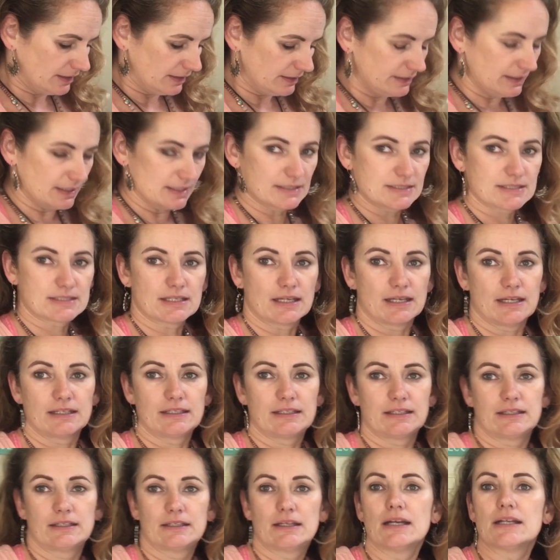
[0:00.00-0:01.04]
yes, I
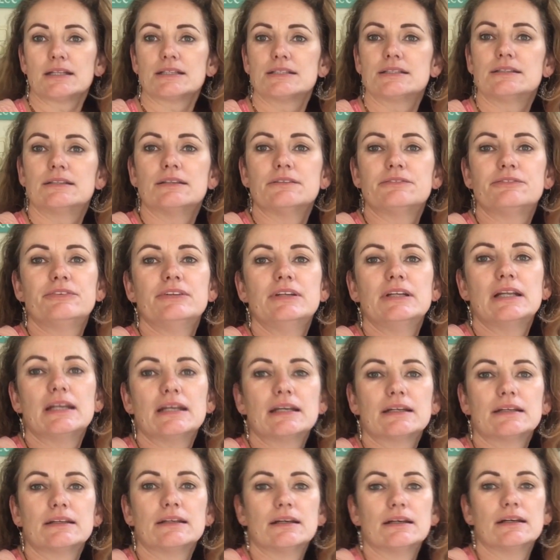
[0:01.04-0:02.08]
got the
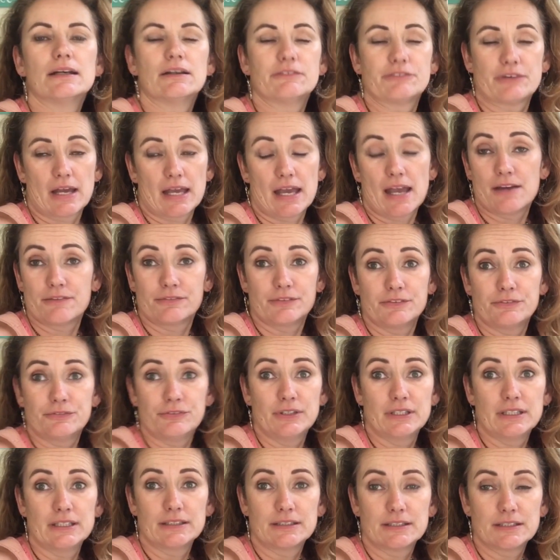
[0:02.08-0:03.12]
feeling, if I have the
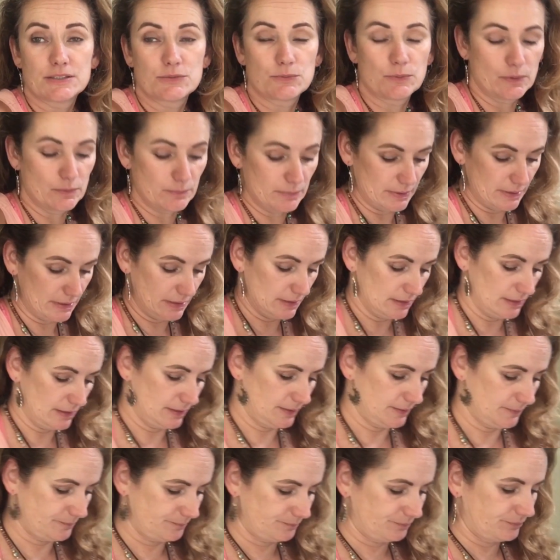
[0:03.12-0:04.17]
feeling, this will be
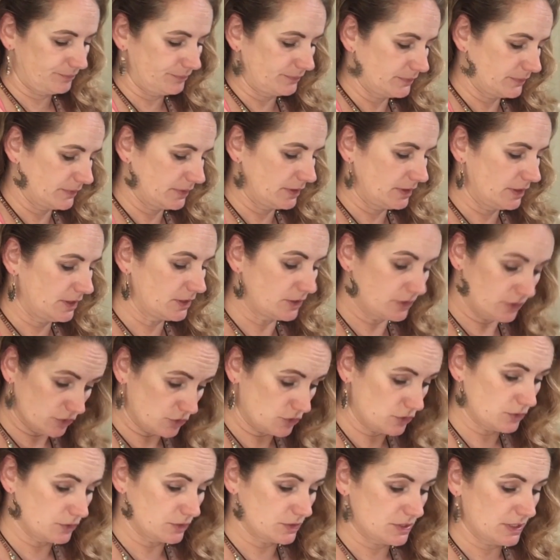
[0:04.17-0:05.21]
a
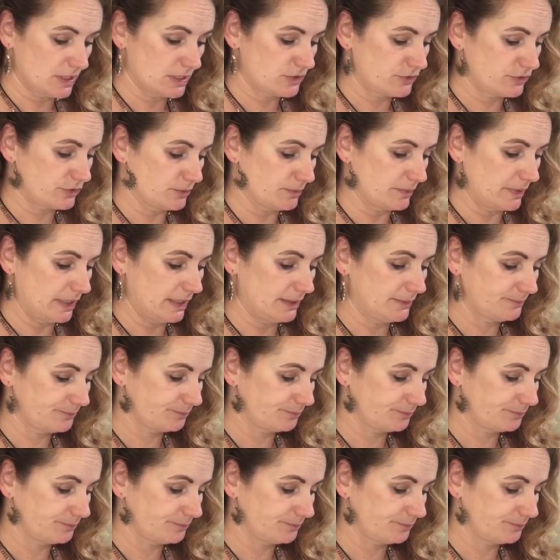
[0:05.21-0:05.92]
success for me.